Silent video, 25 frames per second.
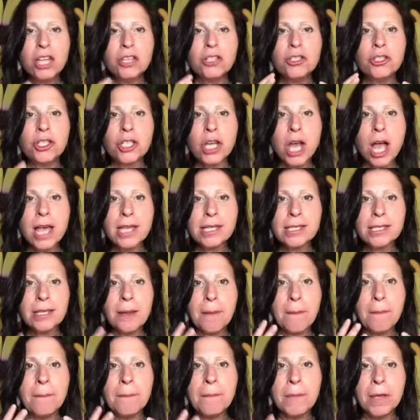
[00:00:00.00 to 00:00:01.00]
just
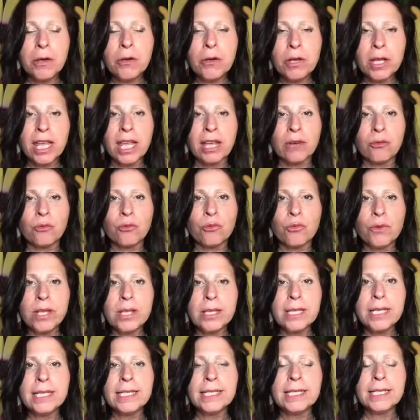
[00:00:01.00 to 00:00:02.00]
milk it.
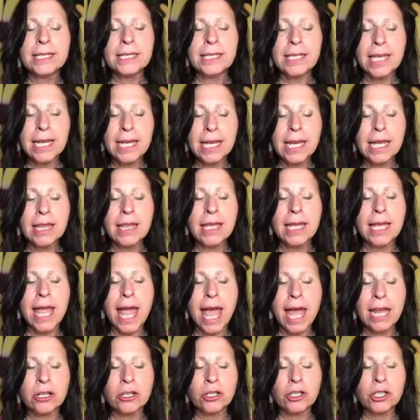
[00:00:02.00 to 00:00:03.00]
Really sit in the
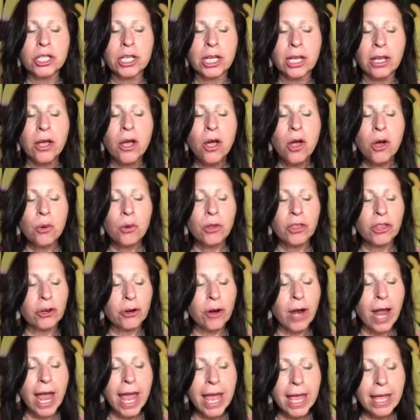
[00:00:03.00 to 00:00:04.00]
energy with your
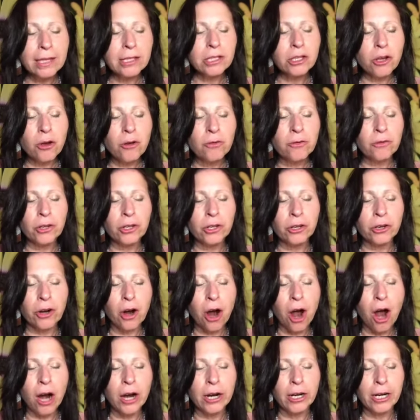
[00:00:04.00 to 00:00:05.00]
hands over your
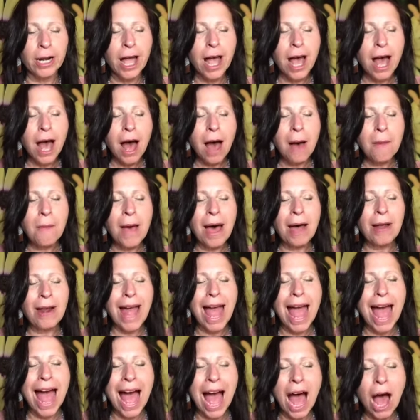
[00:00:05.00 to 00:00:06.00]
heart about
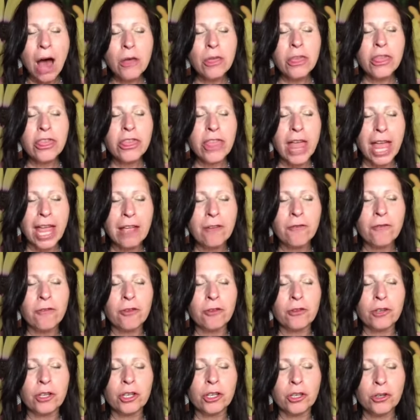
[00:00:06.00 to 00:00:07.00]
how
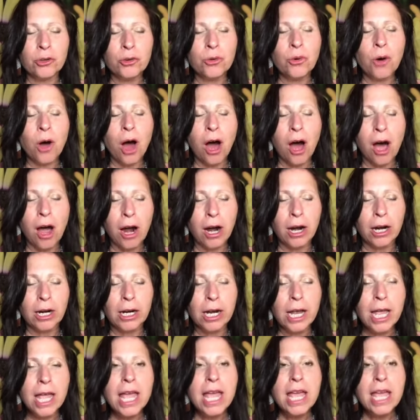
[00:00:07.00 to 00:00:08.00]
thankful you are.
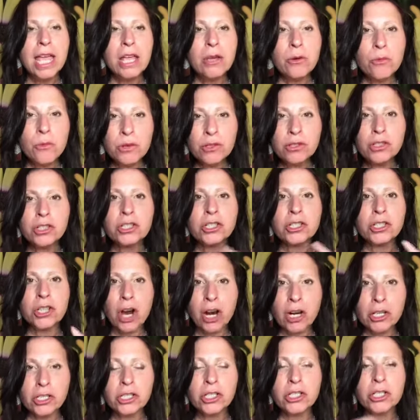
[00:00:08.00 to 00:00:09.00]
It will
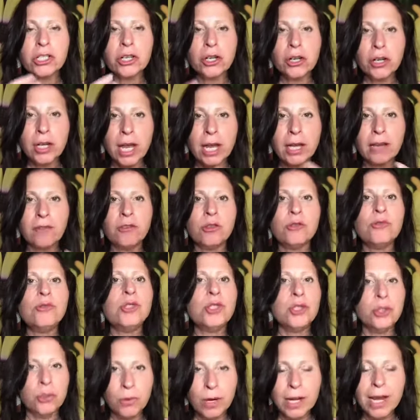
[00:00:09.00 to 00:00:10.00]
start to create, if you
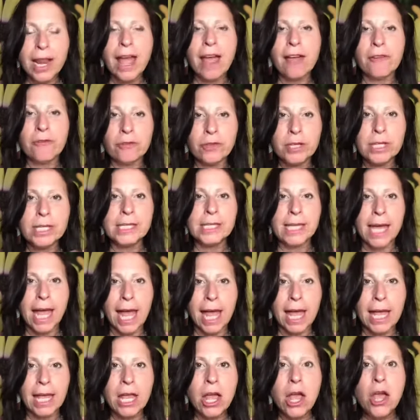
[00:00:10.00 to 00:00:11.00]
do it every
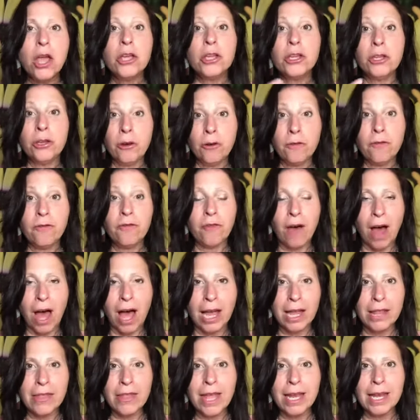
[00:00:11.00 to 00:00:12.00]
day, you'll
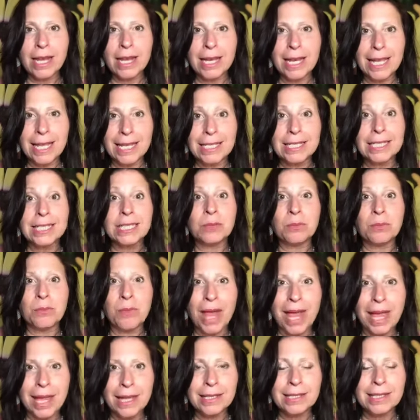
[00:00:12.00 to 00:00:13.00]
find that it
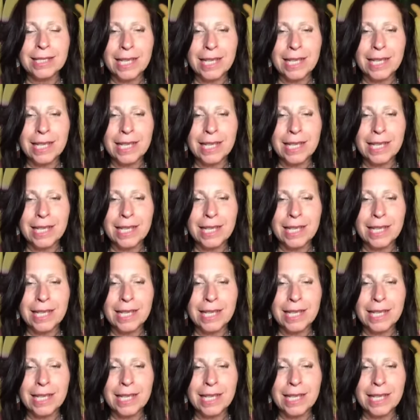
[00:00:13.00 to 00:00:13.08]
expands